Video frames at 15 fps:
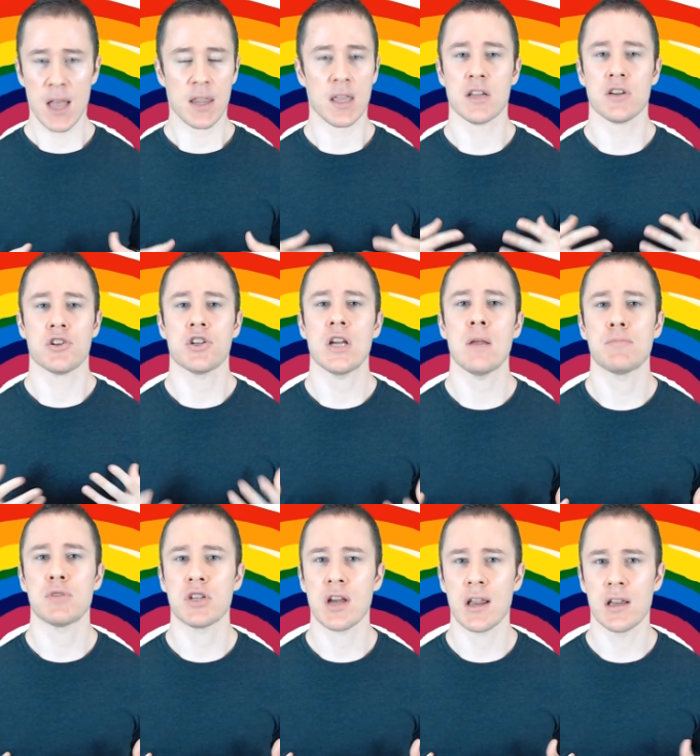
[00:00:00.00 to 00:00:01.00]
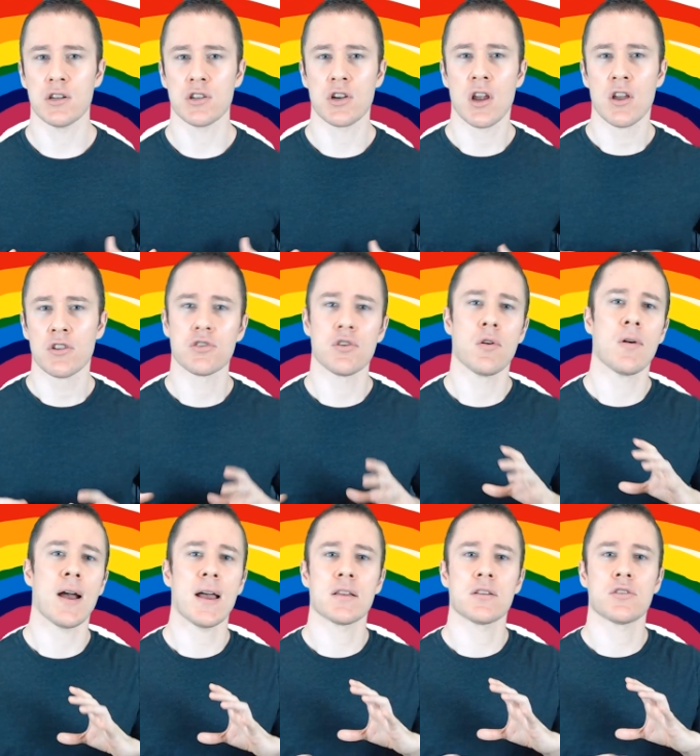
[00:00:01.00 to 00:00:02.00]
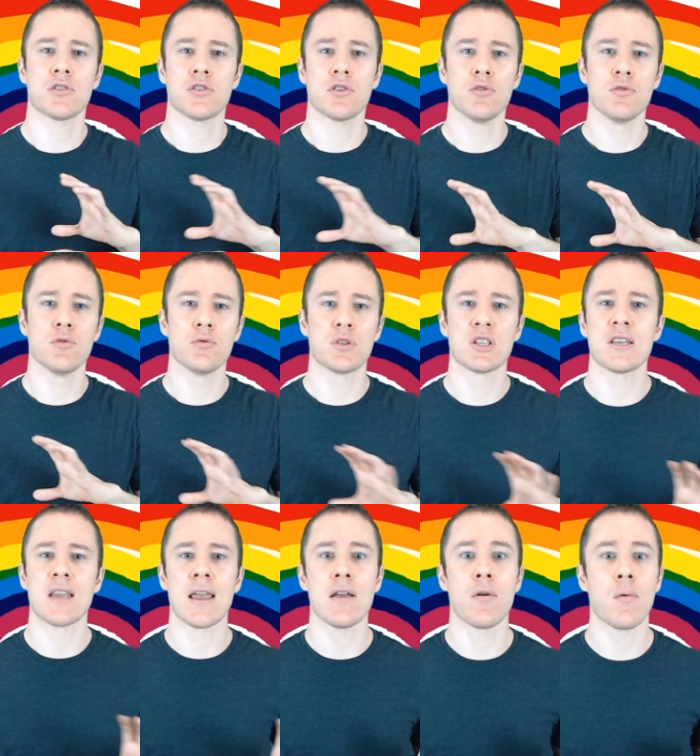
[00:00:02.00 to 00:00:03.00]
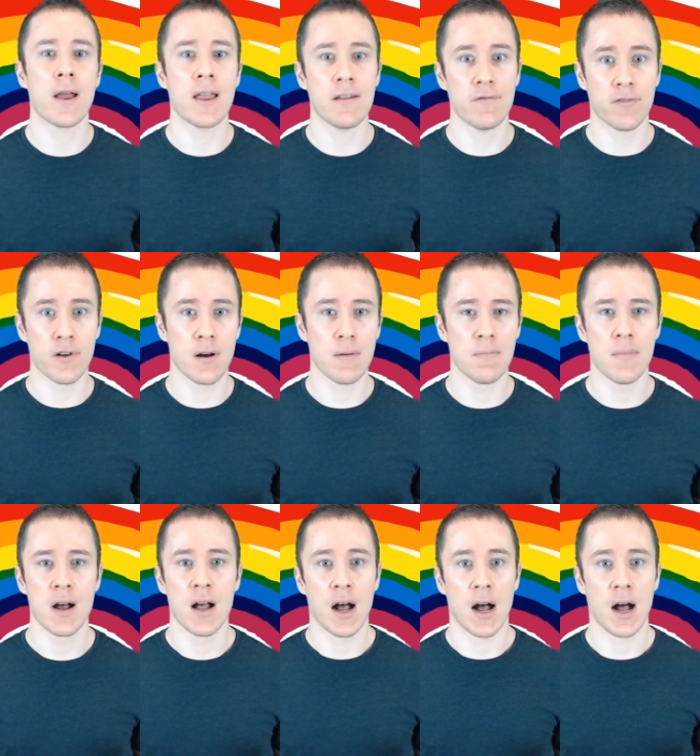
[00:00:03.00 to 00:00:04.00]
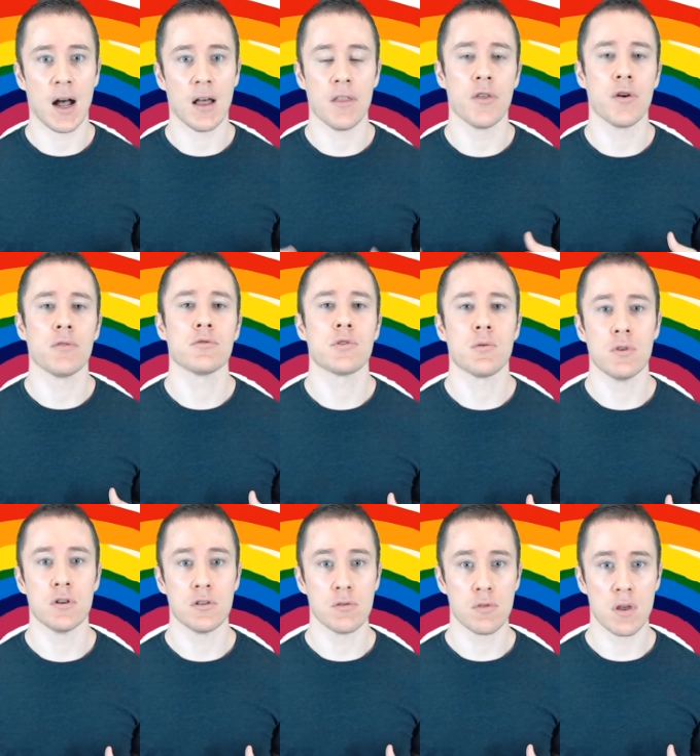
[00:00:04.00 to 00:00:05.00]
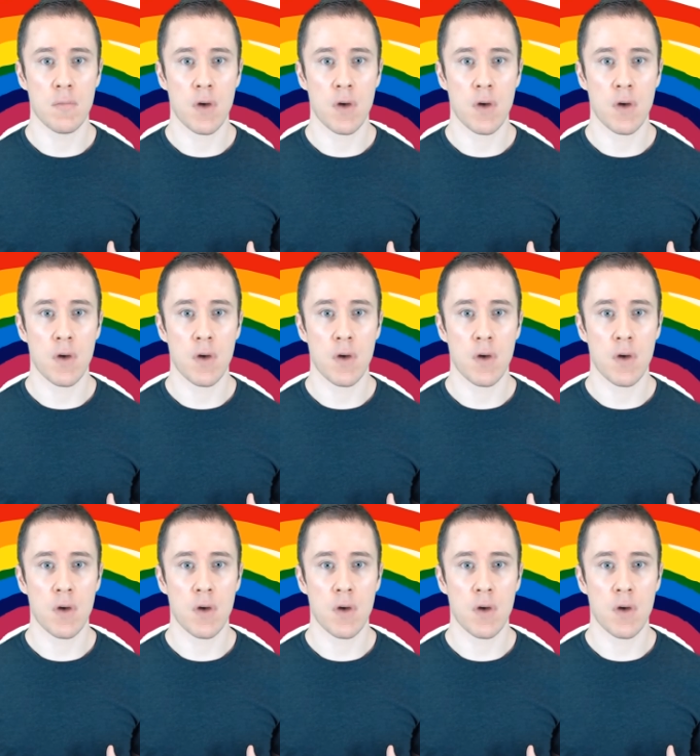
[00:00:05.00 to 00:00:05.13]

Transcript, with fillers: They can shape change so as to stay away from uh, those who would do them